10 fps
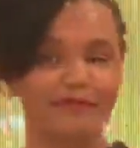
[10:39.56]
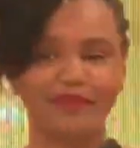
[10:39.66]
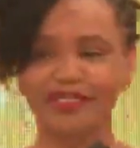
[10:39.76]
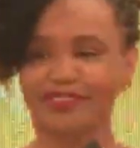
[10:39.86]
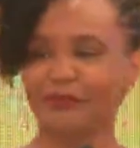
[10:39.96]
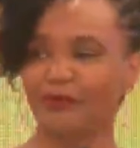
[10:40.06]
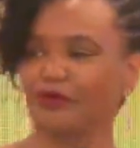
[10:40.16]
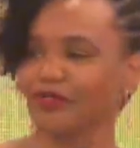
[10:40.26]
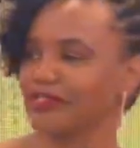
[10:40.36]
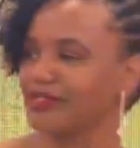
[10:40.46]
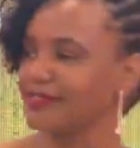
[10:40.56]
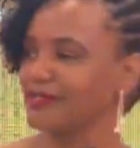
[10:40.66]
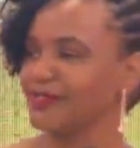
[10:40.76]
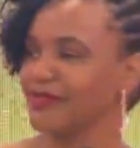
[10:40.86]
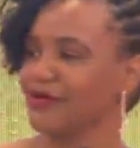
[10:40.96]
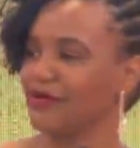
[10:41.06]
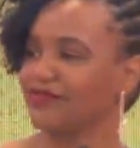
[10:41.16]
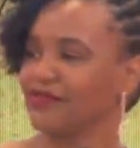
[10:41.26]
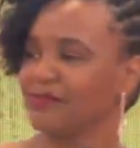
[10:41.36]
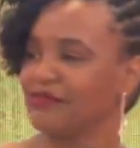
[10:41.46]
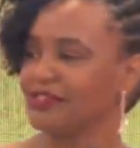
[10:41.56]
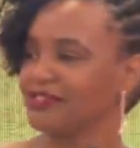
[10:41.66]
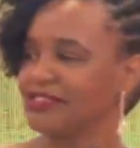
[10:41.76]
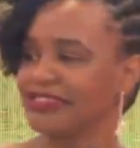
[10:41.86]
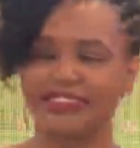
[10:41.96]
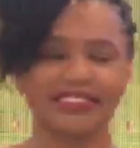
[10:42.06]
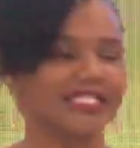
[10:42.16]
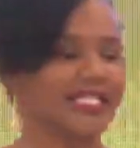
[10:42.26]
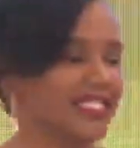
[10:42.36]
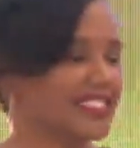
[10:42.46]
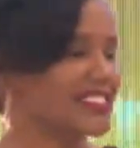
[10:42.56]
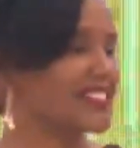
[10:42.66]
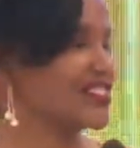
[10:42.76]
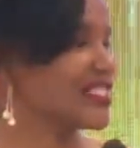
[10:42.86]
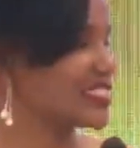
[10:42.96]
big supporter of the prisons industries,